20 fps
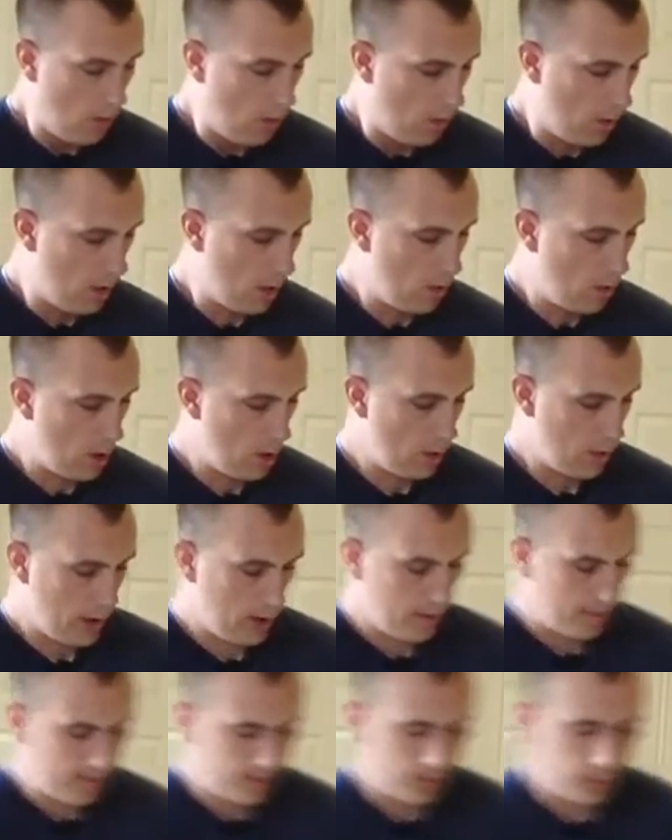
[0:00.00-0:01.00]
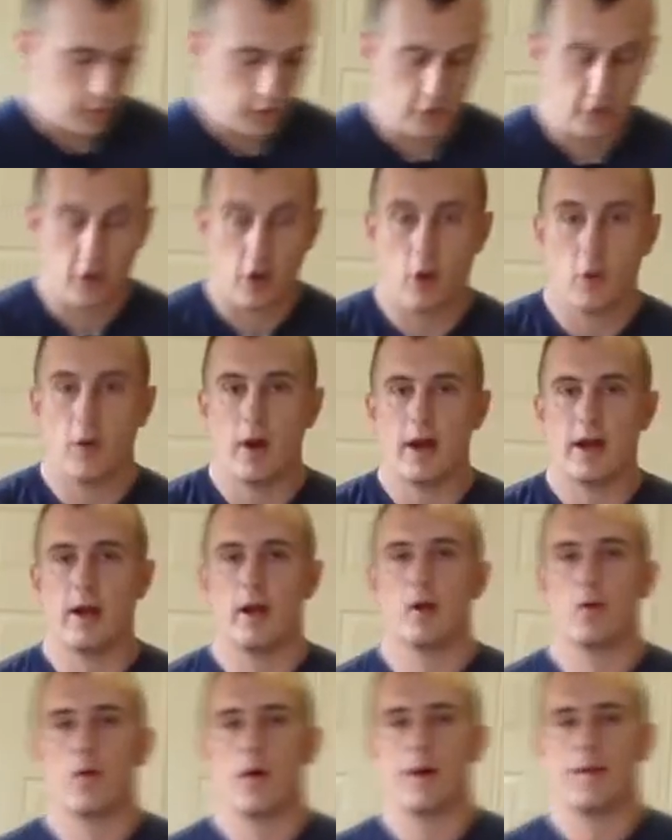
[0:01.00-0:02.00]
Where were we? So right
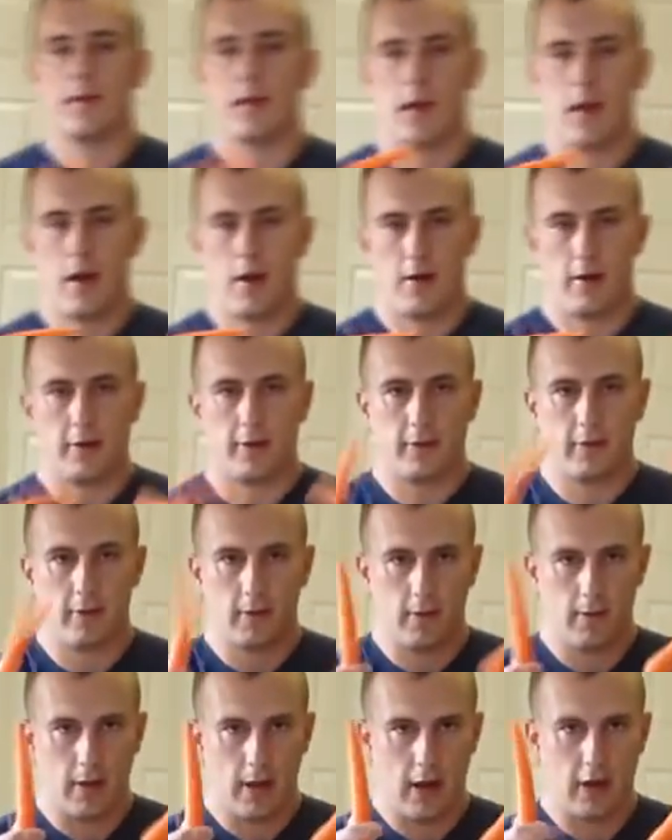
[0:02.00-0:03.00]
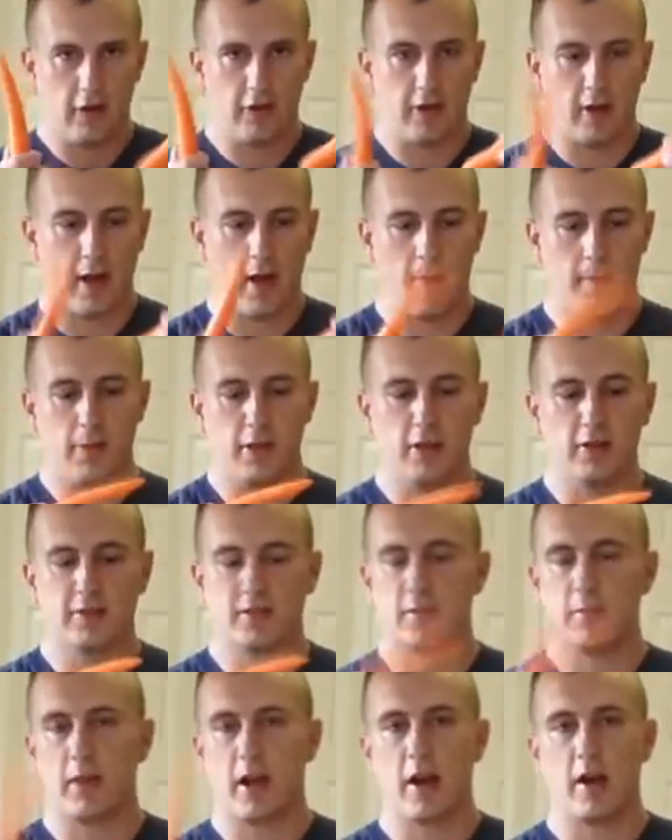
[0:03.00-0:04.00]
here, we're at the carrots. I peeled
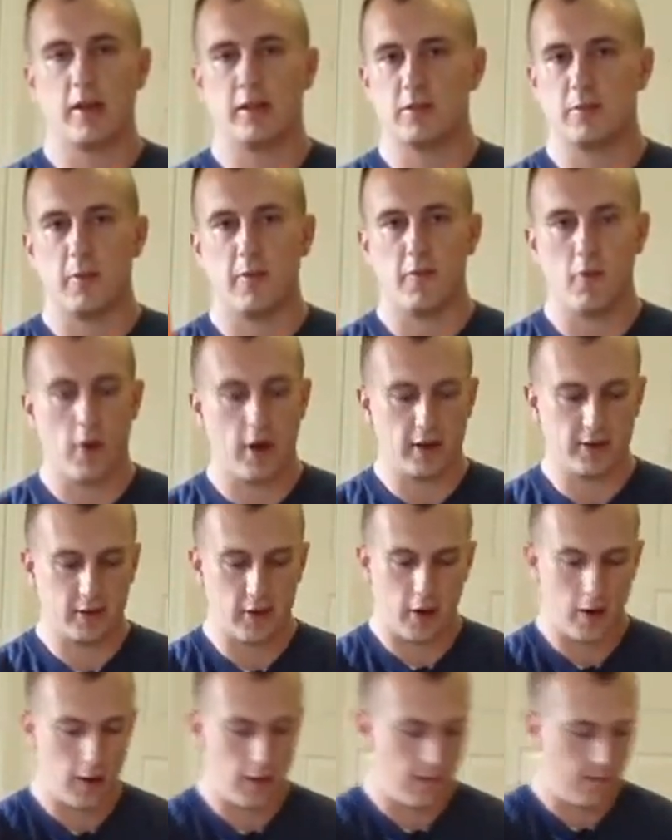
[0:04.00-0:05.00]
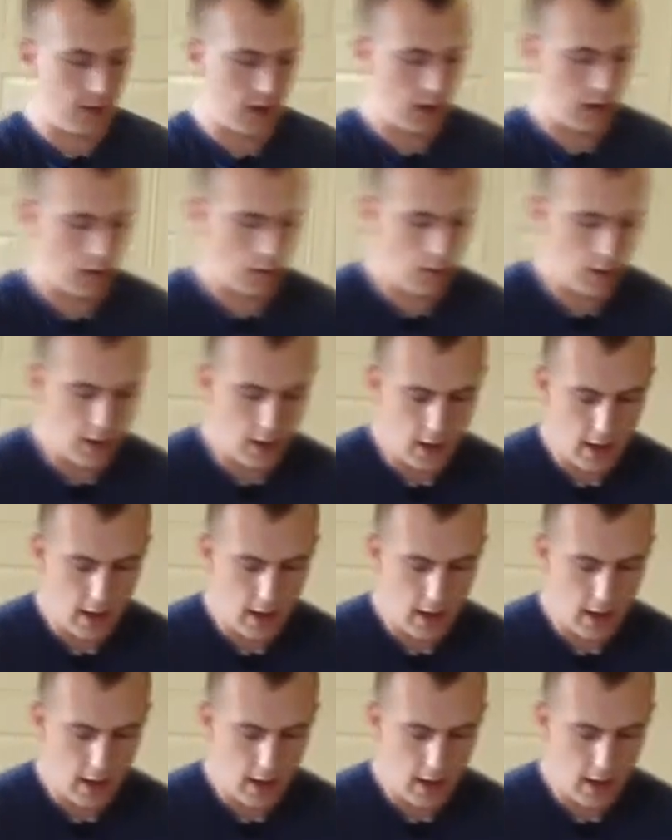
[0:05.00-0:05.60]
some carrots before I started the video.